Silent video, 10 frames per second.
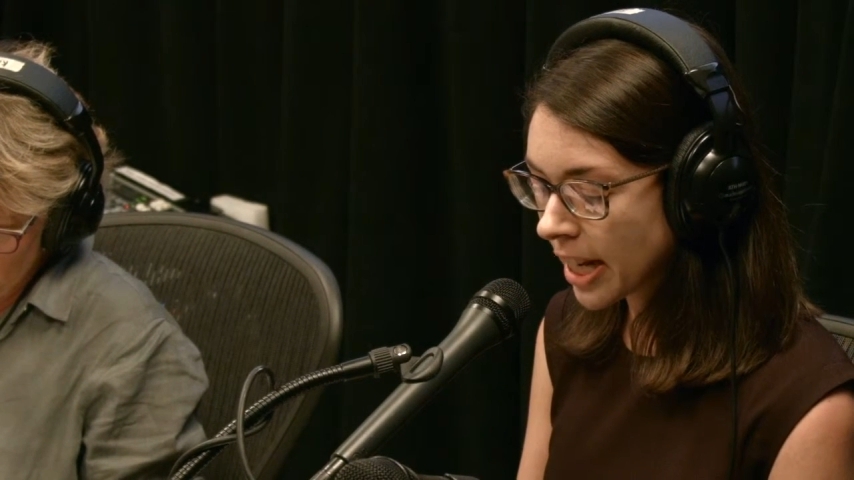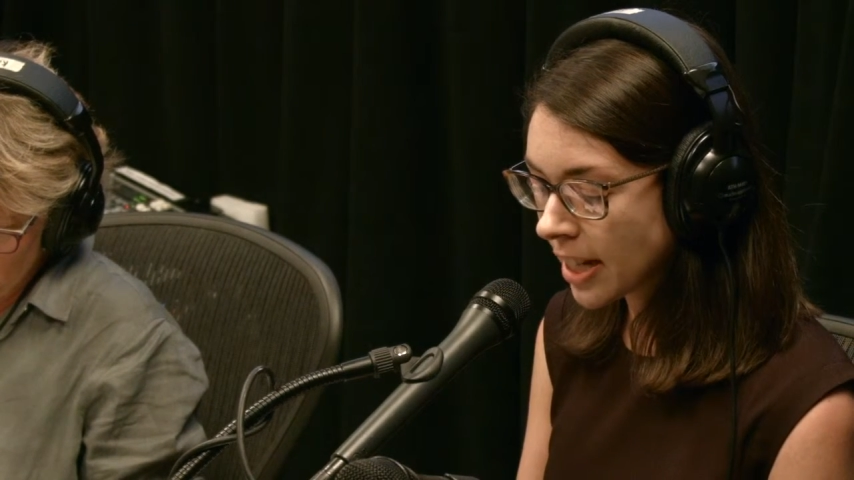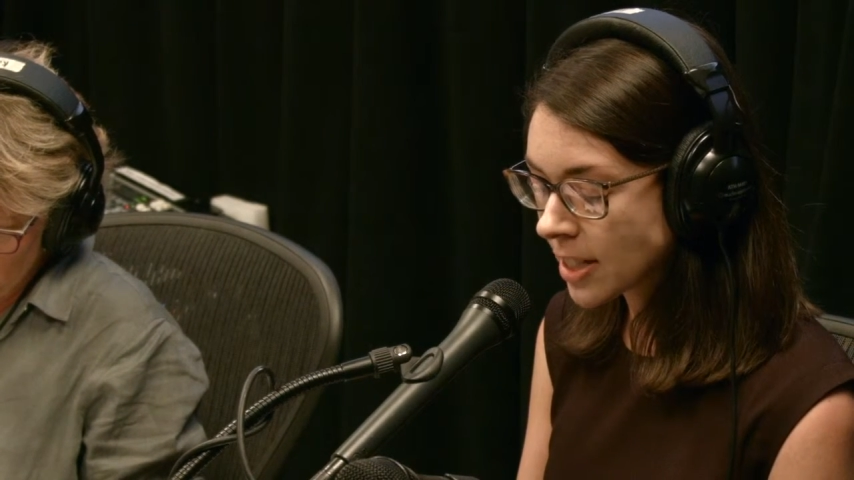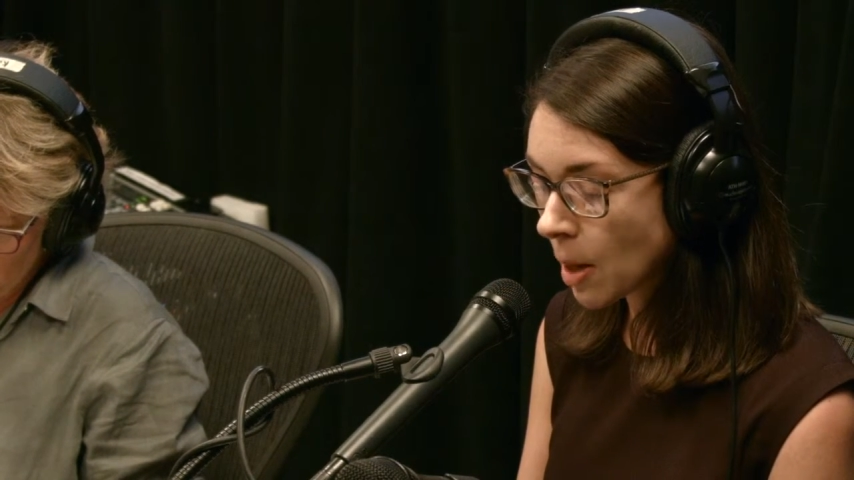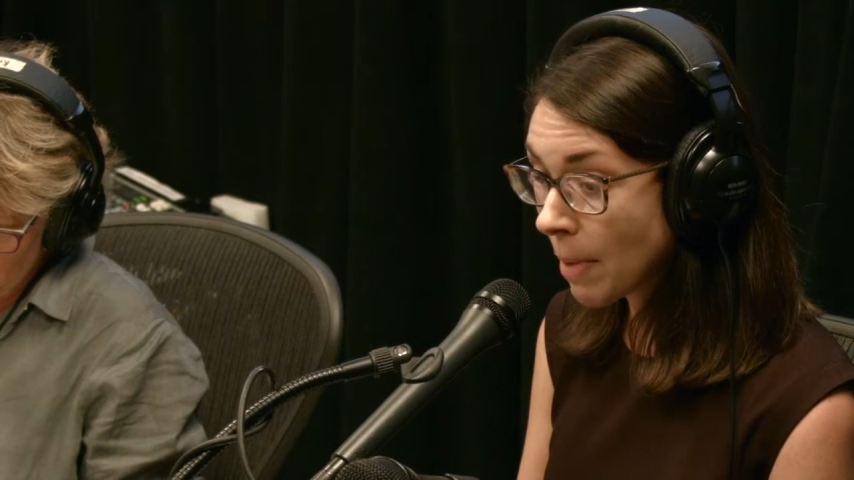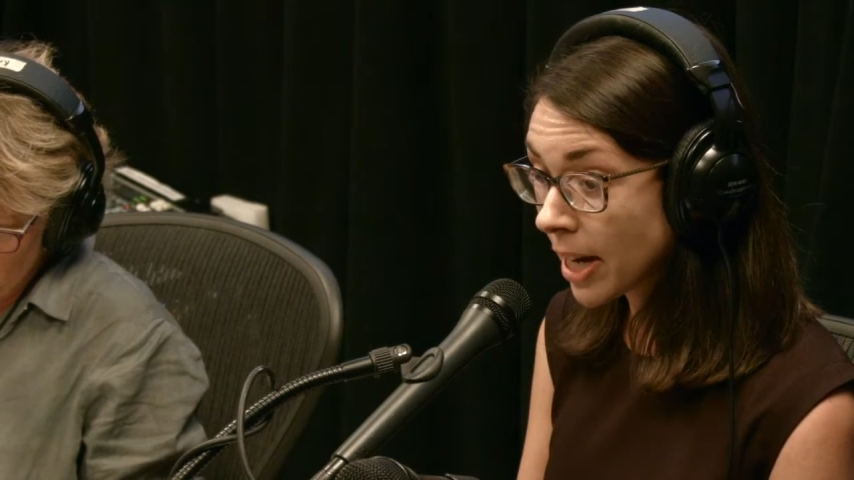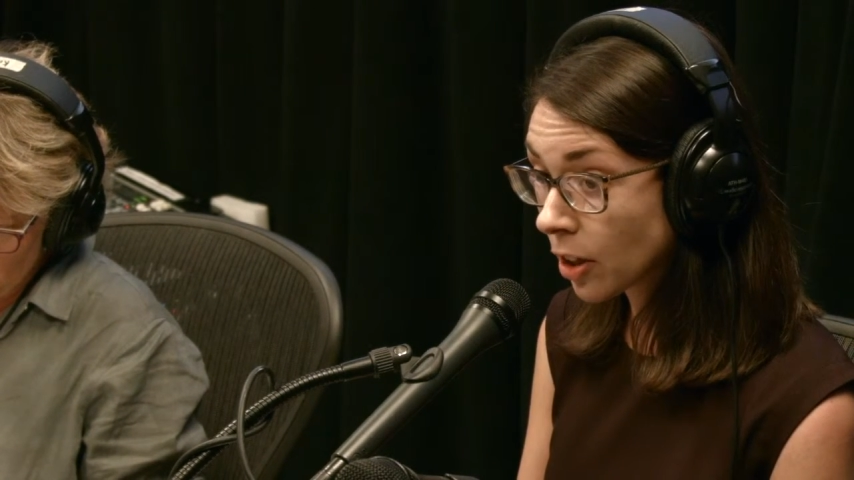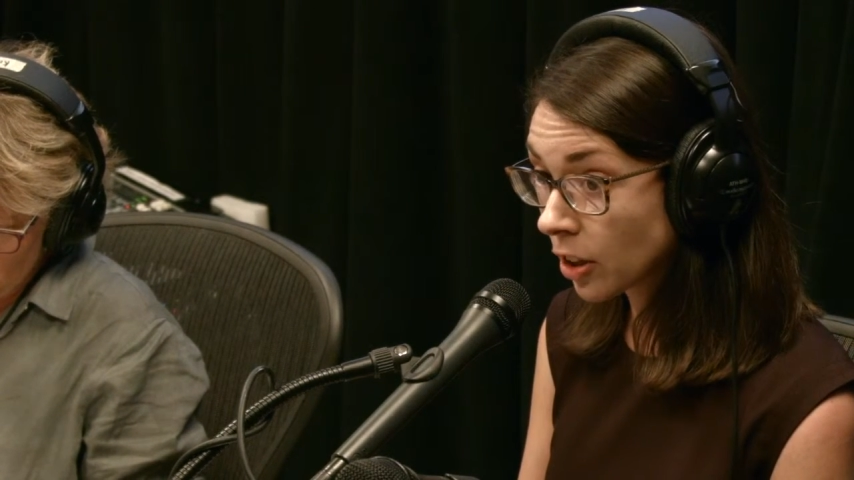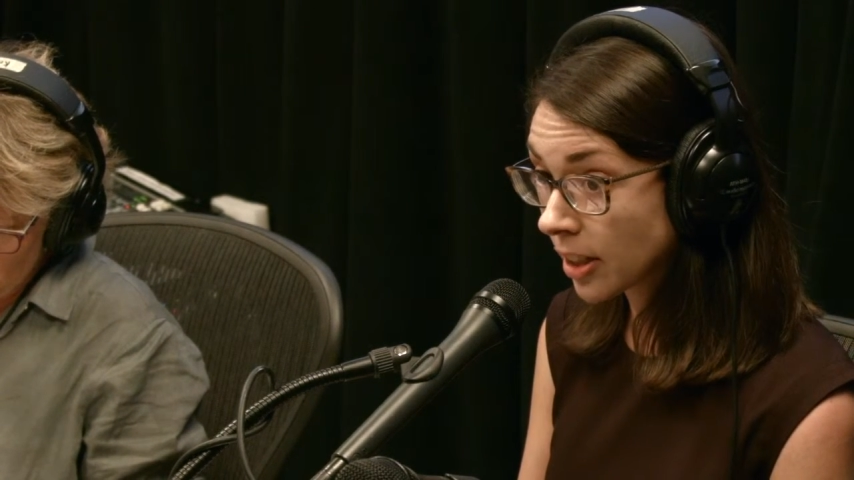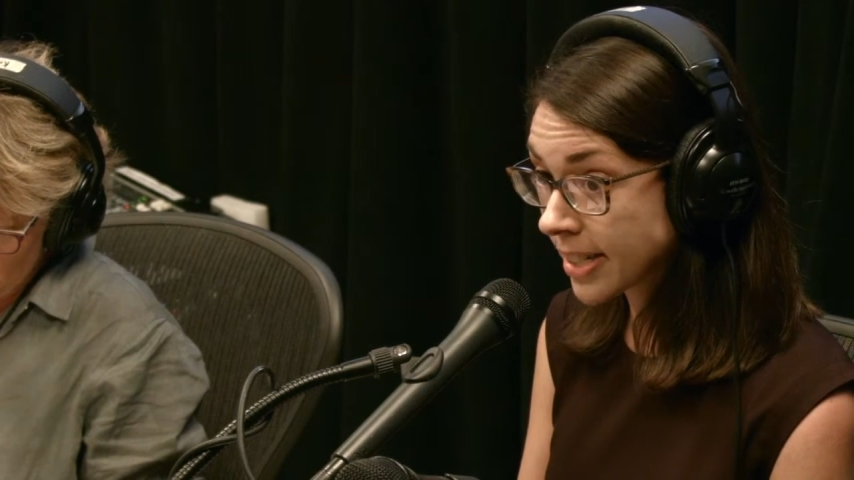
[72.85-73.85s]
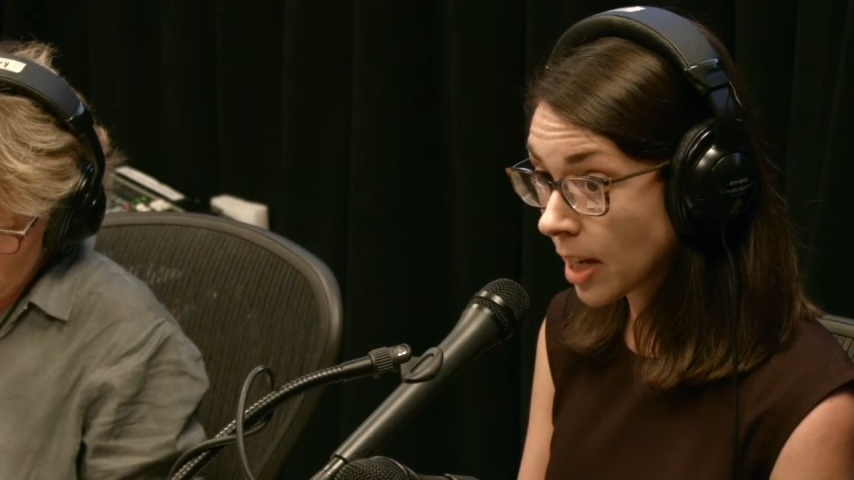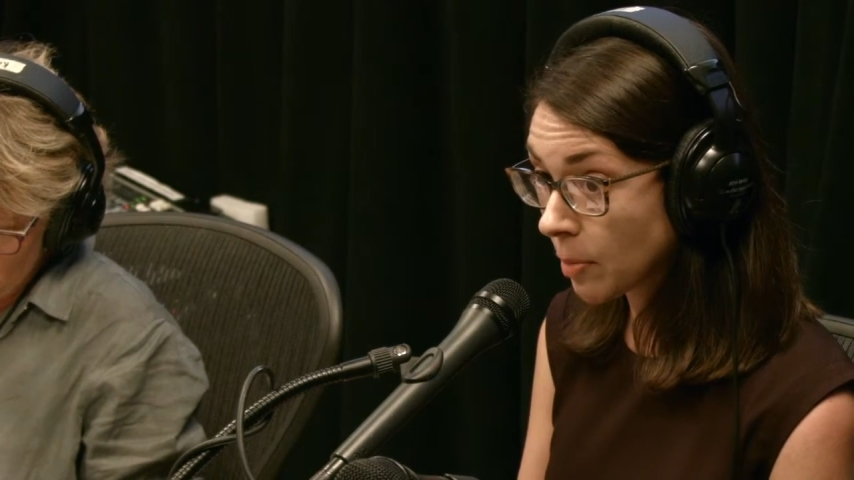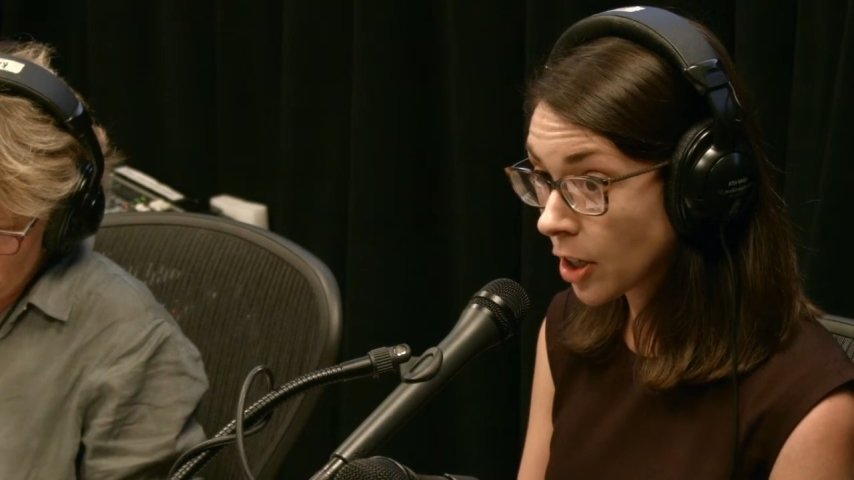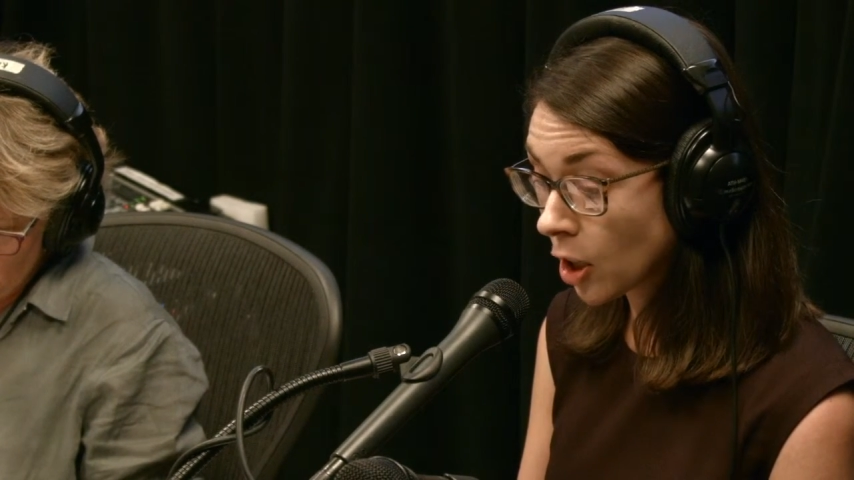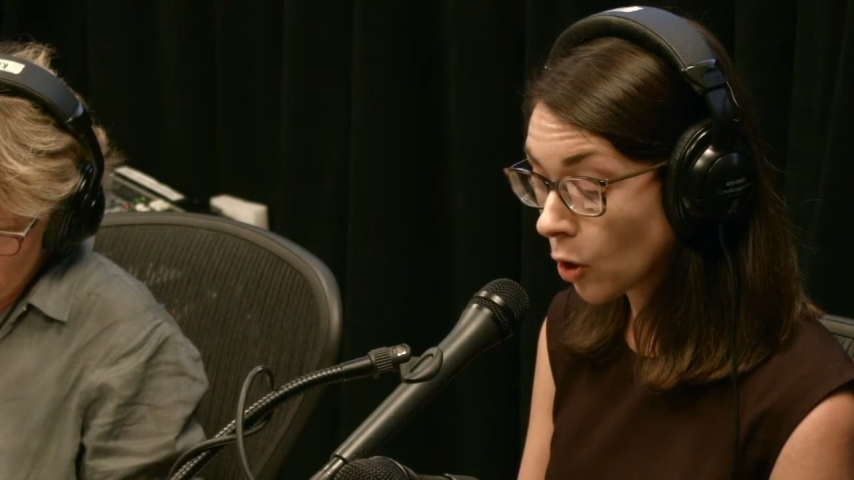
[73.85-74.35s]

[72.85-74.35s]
is a medical examiner